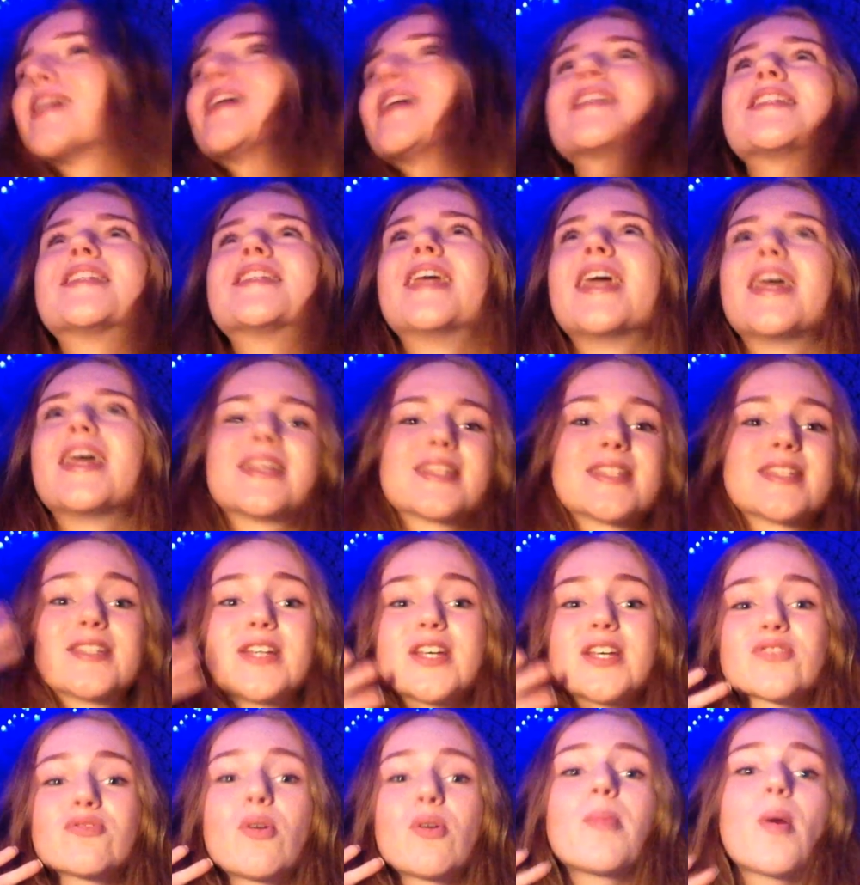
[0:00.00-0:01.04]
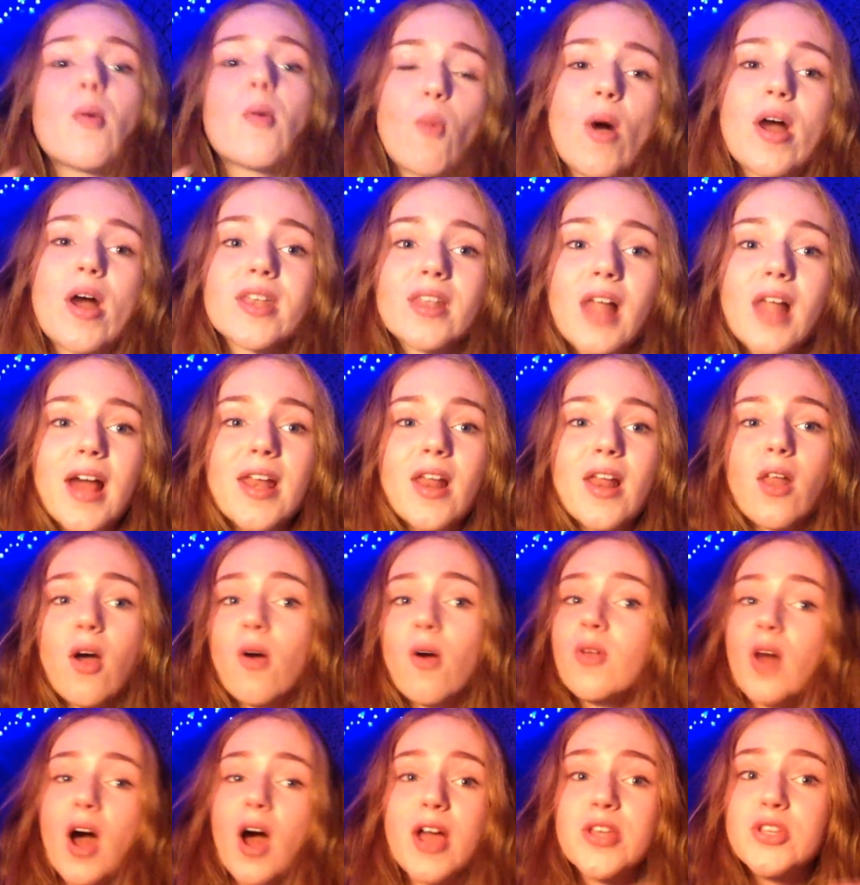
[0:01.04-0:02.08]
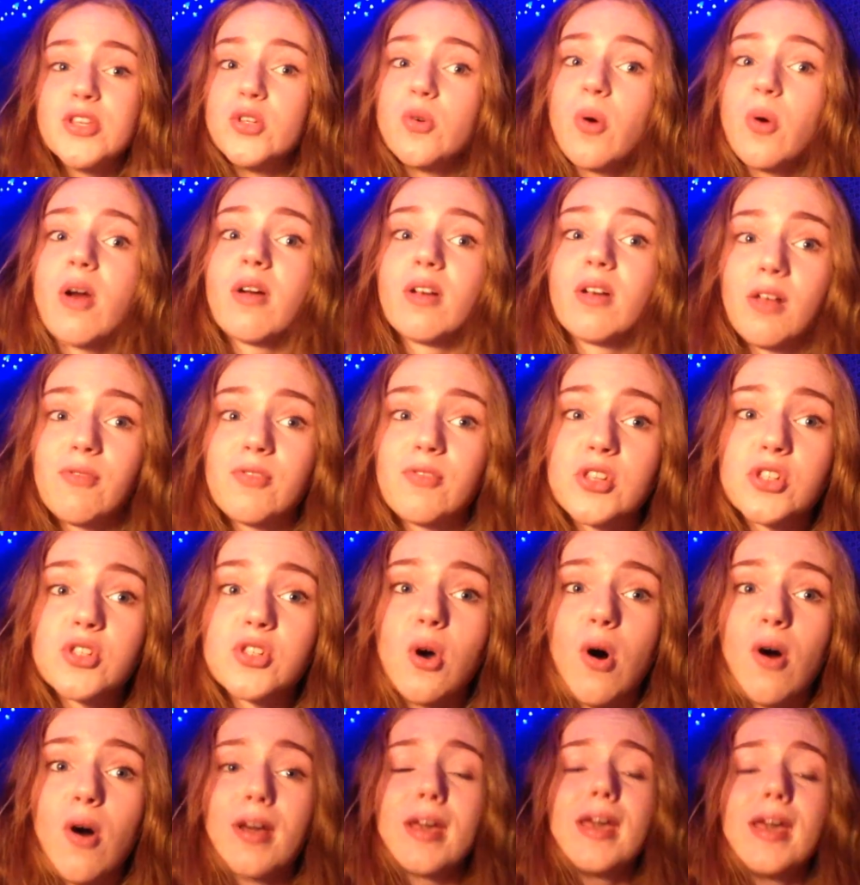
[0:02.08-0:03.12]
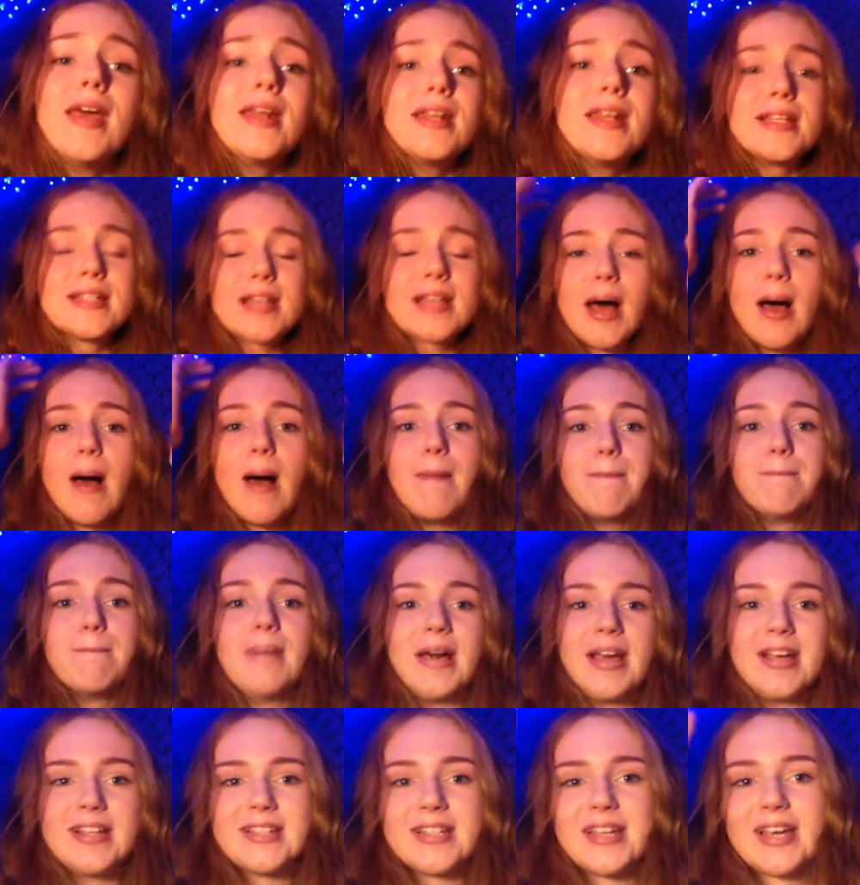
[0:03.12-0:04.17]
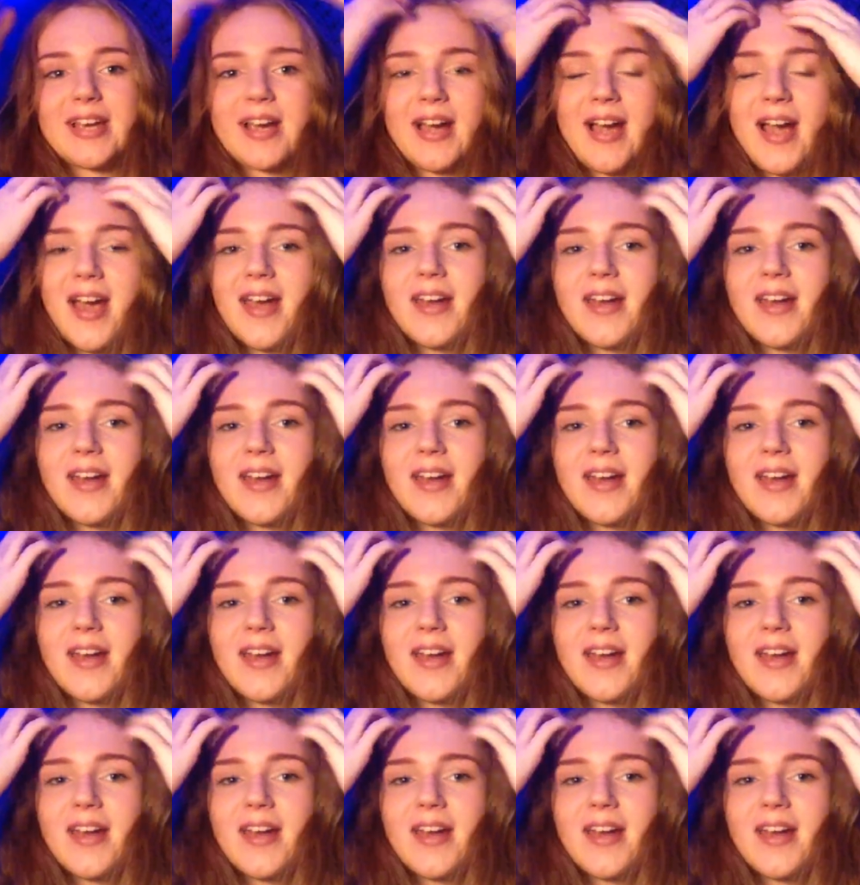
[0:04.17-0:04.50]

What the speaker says: just from that one line alone, I knew I'd love the song. It is amazing.